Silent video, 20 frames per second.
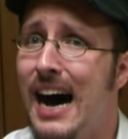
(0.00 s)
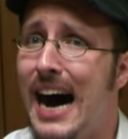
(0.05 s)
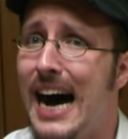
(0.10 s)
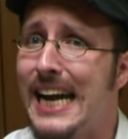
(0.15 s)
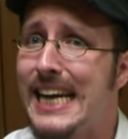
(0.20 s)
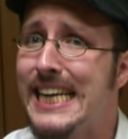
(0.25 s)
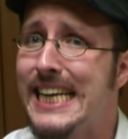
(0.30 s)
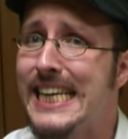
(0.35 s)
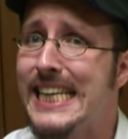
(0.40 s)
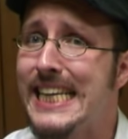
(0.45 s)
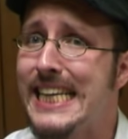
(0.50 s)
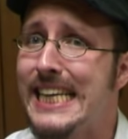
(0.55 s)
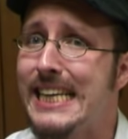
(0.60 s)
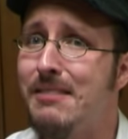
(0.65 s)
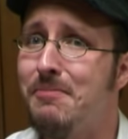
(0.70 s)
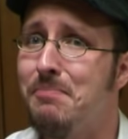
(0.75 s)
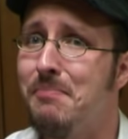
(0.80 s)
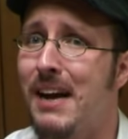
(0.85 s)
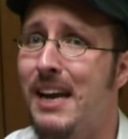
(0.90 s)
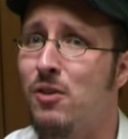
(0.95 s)
I can
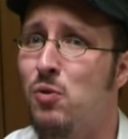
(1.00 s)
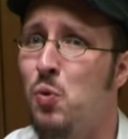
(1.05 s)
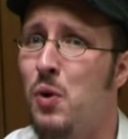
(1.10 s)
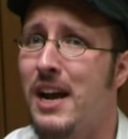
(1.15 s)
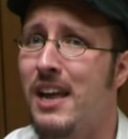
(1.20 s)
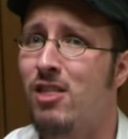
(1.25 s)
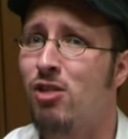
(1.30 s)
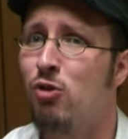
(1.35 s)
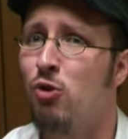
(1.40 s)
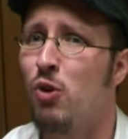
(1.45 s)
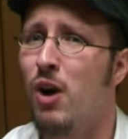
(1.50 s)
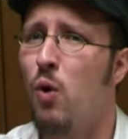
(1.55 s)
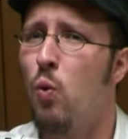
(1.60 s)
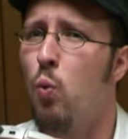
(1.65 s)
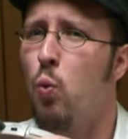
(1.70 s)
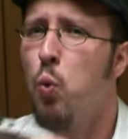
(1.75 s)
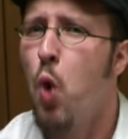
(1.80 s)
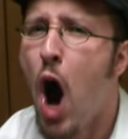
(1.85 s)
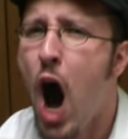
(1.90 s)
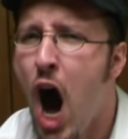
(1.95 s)
eat my way through a
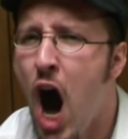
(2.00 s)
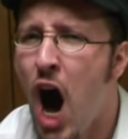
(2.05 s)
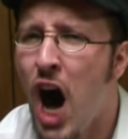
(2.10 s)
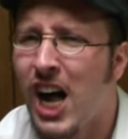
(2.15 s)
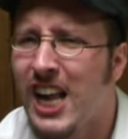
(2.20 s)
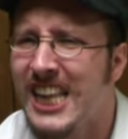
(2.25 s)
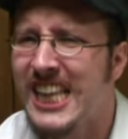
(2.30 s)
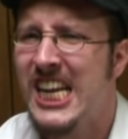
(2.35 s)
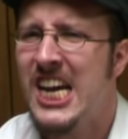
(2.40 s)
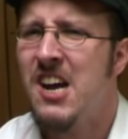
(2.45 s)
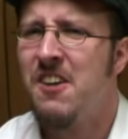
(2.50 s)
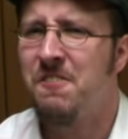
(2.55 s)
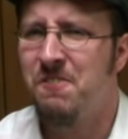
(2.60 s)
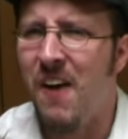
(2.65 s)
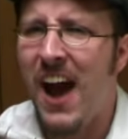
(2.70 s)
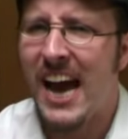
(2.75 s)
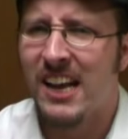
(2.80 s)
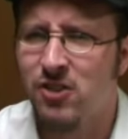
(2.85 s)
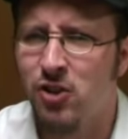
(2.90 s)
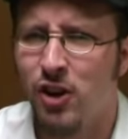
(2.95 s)
wall
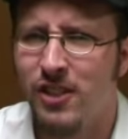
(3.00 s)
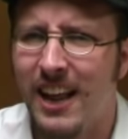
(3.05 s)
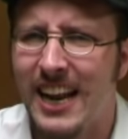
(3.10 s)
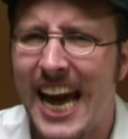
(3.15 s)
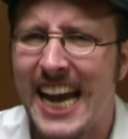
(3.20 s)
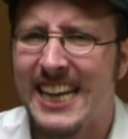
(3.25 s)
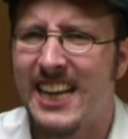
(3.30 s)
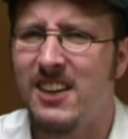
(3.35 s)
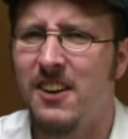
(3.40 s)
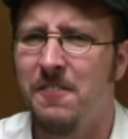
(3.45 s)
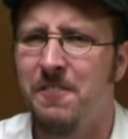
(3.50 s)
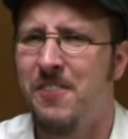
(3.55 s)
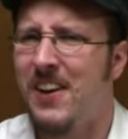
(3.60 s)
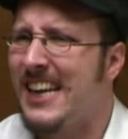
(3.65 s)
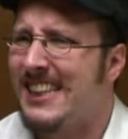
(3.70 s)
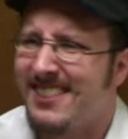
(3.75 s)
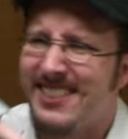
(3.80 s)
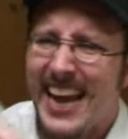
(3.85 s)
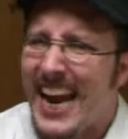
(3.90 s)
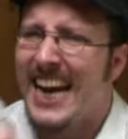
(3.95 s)
faster than I can
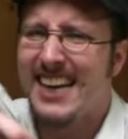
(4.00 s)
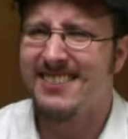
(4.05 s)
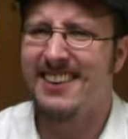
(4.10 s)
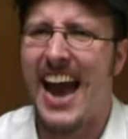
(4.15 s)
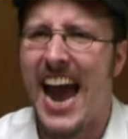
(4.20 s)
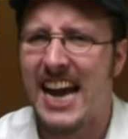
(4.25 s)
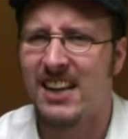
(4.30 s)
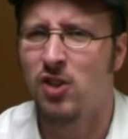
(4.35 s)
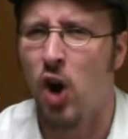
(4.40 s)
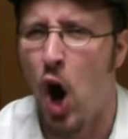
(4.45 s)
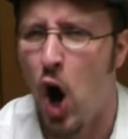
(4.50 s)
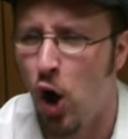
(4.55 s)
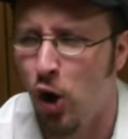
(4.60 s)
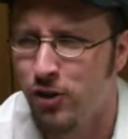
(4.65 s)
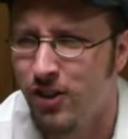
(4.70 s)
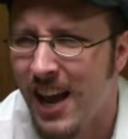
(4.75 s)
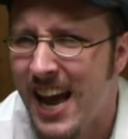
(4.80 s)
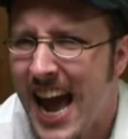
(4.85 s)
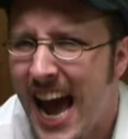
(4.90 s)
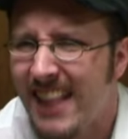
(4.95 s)
defeat these
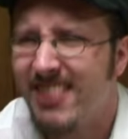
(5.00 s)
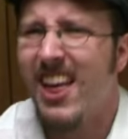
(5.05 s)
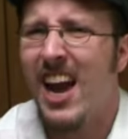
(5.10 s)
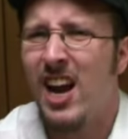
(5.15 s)
assholes, and